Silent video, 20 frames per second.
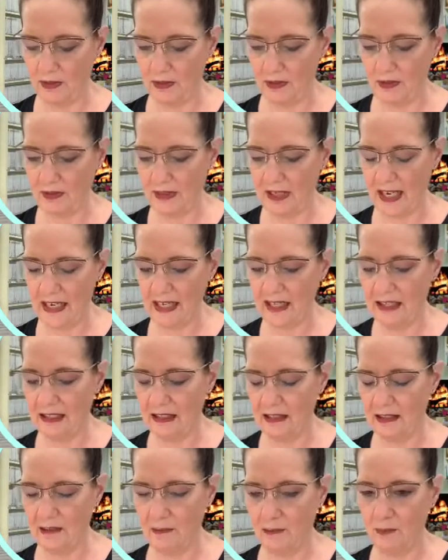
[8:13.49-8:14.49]
tie it
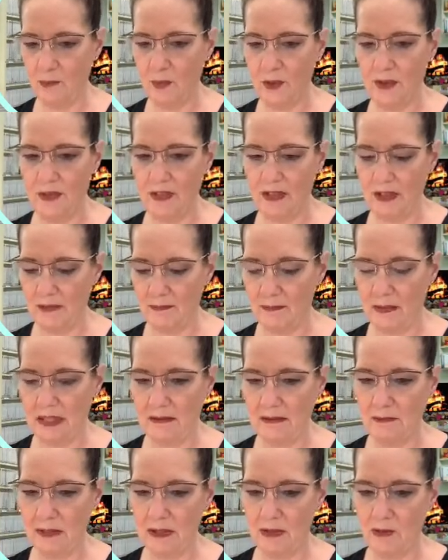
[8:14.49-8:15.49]
with it
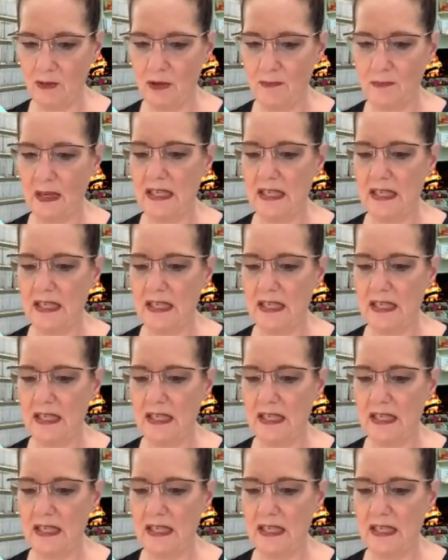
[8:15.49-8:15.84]
being between my